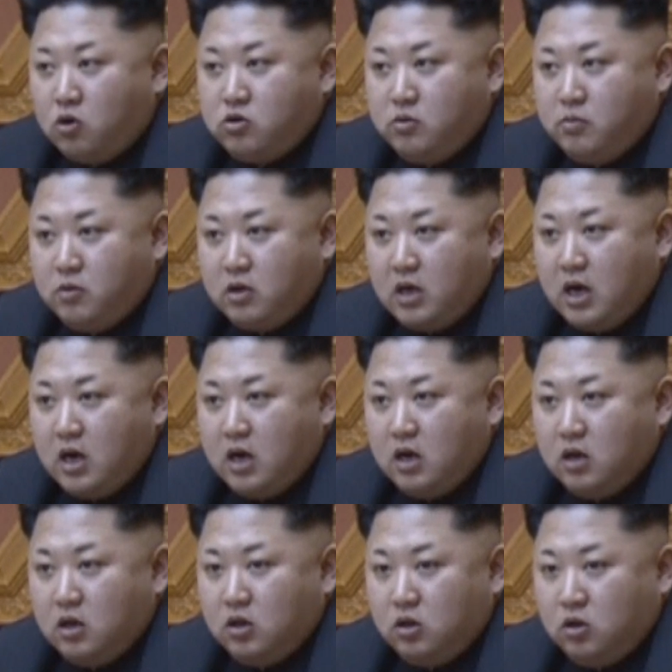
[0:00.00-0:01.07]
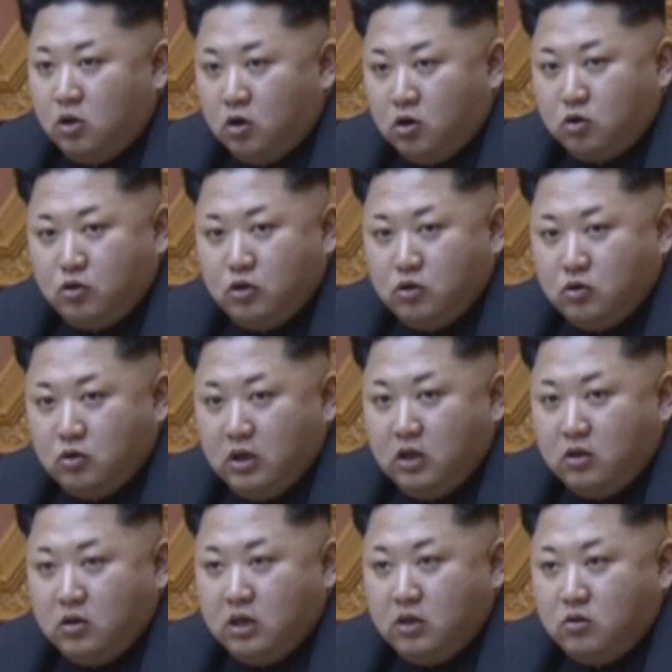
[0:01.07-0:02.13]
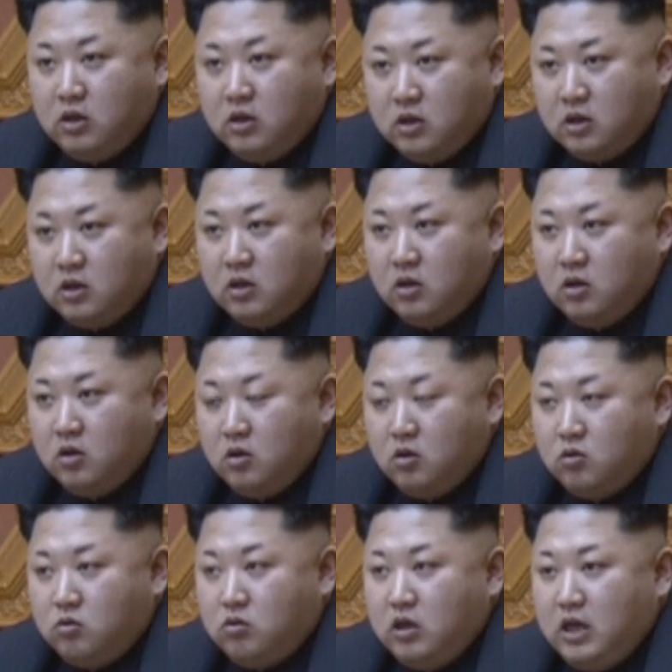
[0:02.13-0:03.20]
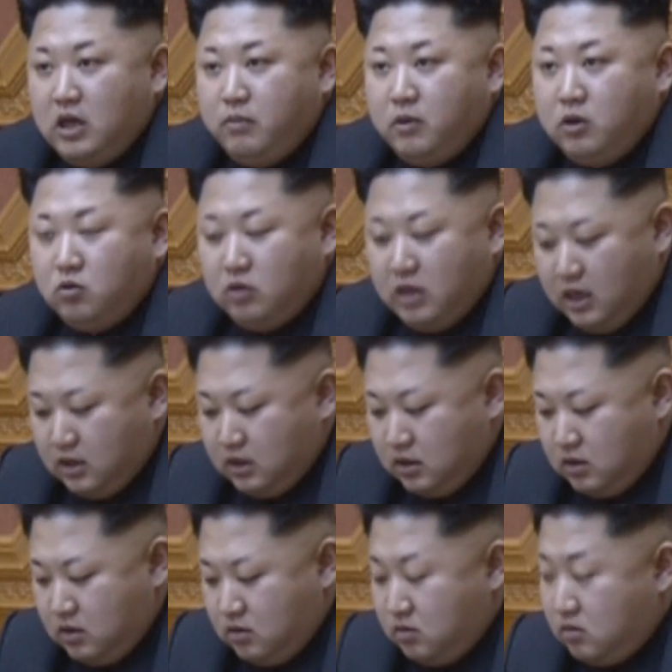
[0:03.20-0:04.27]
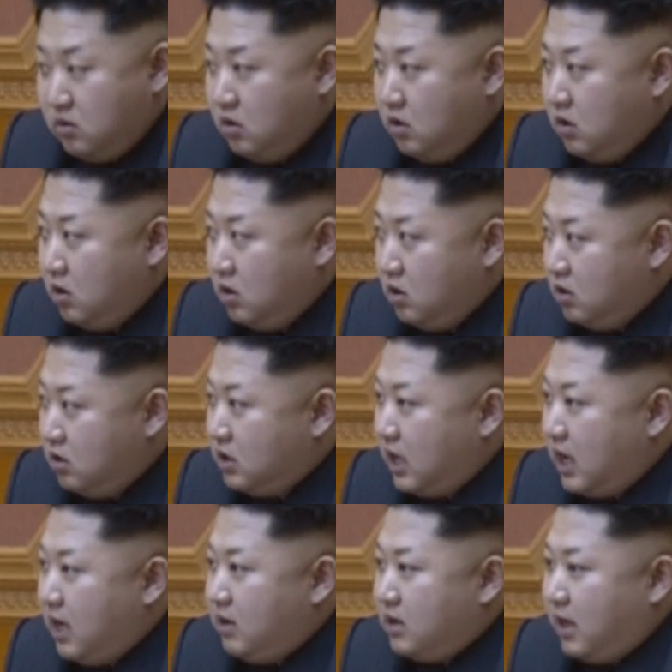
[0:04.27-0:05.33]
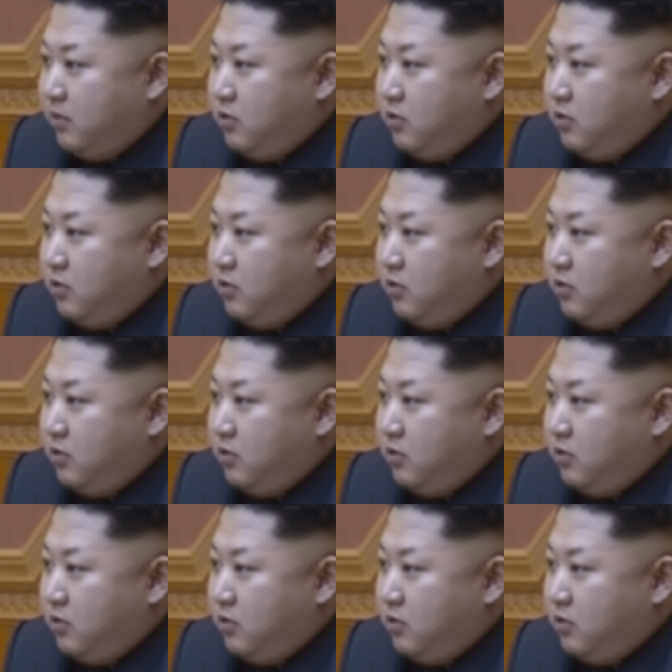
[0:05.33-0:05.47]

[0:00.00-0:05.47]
It has been confirmed that North Korean leader Kim Jong-un will not be attending